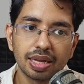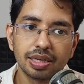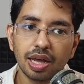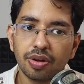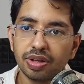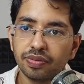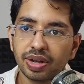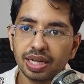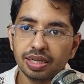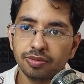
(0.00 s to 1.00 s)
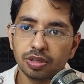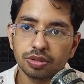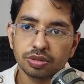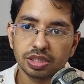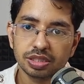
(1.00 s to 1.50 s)
now if I want
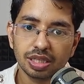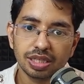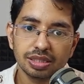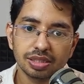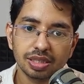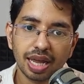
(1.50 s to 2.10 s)
to change the region,